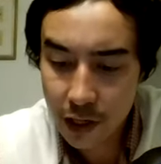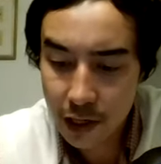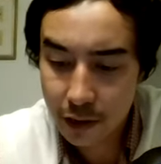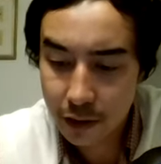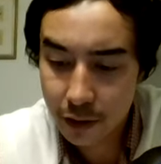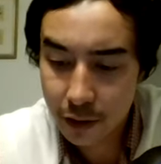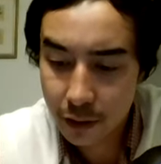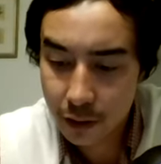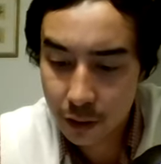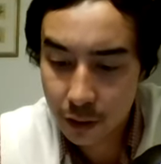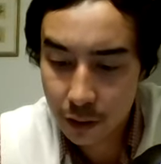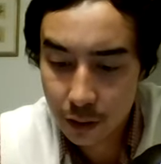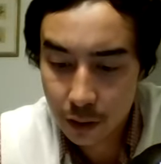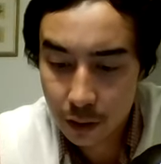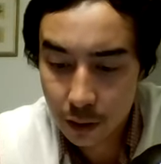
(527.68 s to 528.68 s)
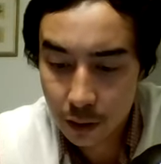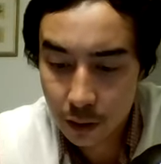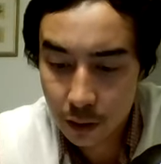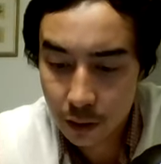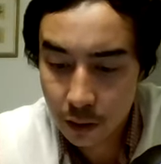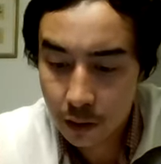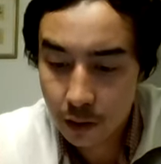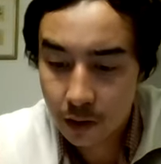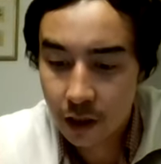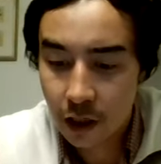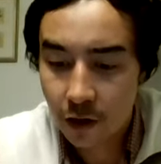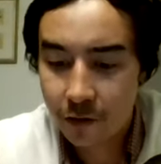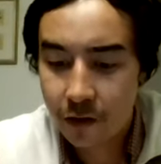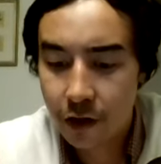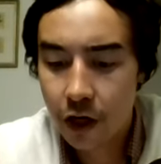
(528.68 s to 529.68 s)
And
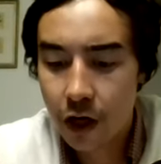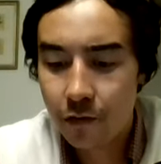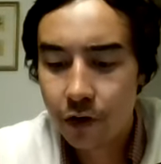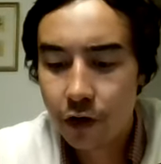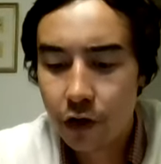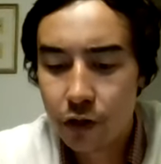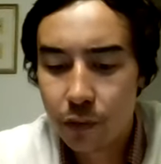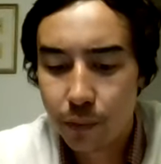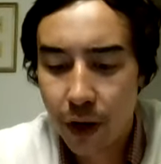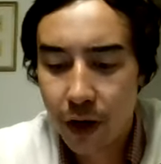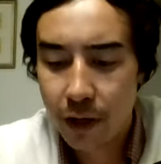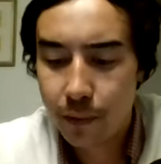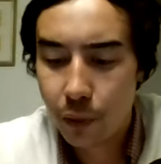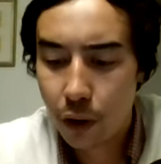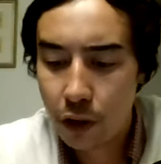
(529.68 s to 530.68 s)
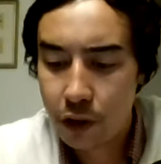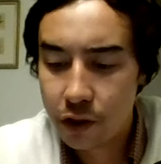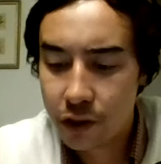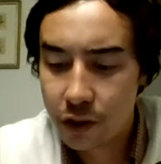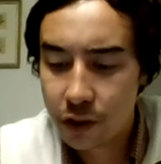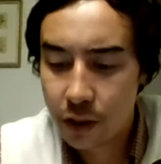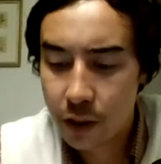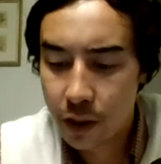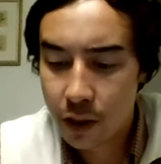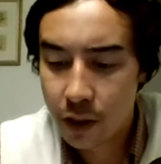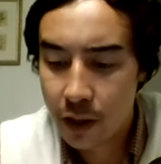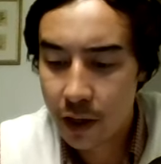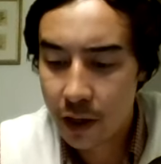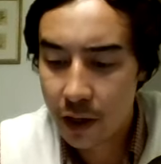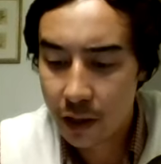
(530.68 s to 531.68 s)
their governors, Mike Parson
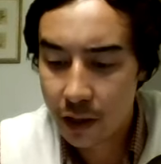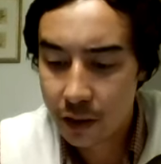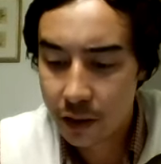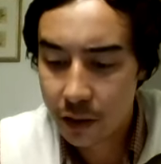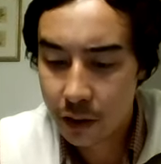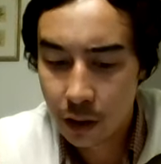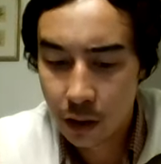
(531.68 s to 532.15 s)
and